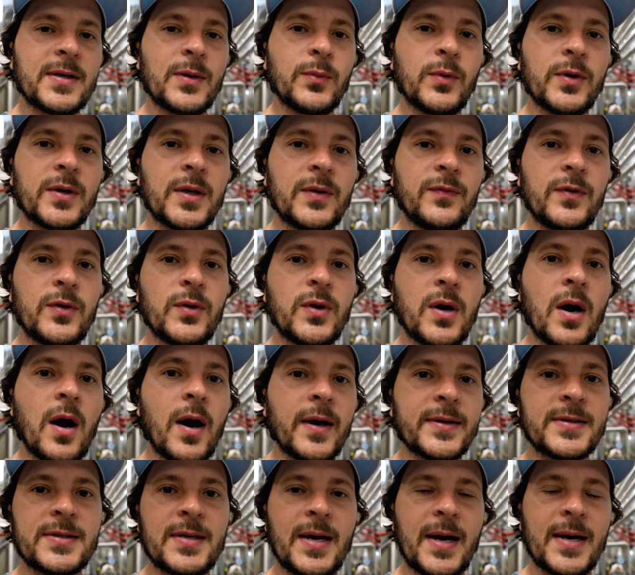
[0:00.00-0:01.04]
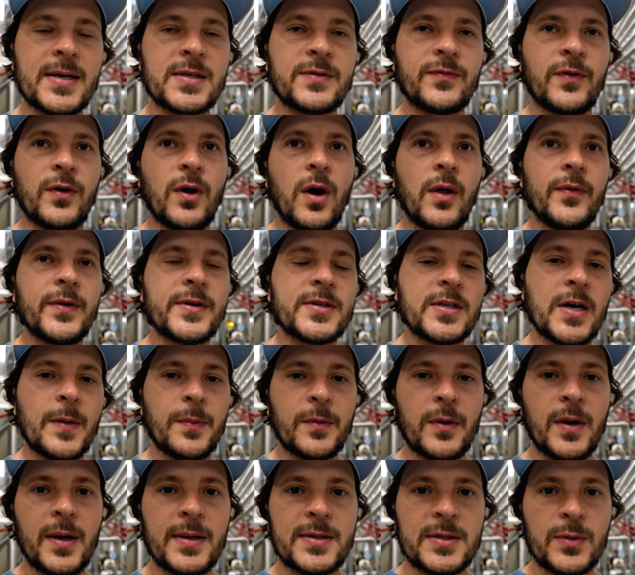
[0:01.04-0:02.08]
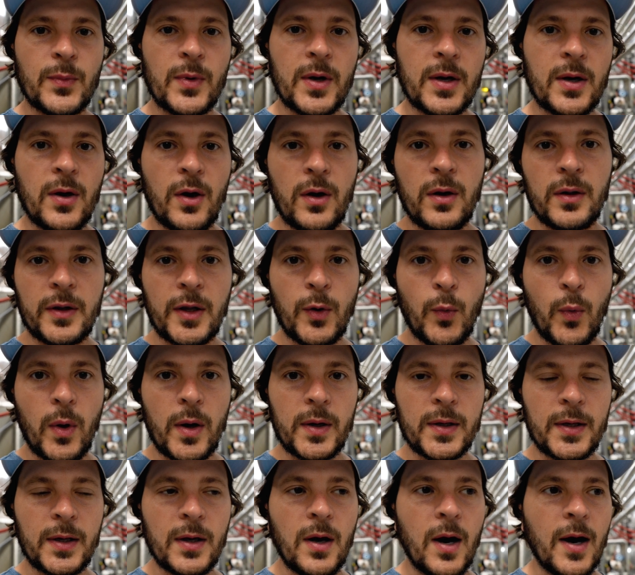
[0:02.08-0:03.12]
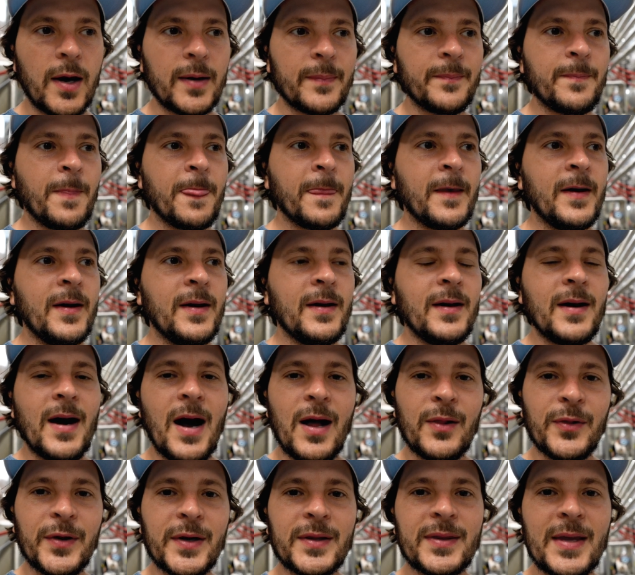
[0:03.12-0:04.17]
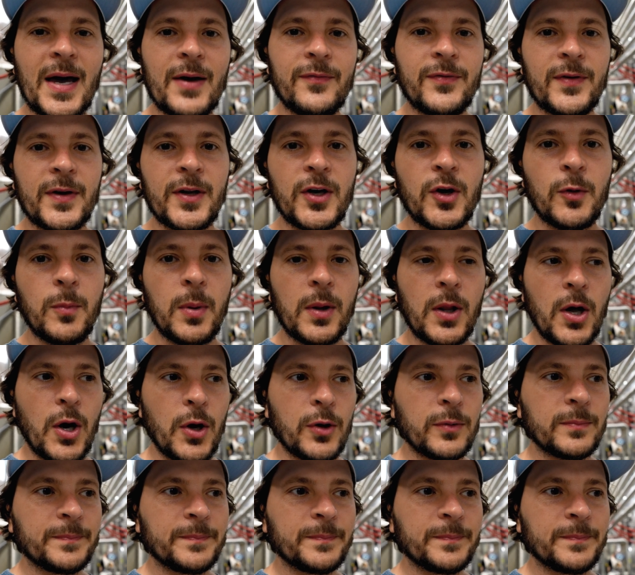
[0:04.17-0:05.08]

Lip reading: it will give you context for all these upgrades that we're currently working on. I'll link that video below.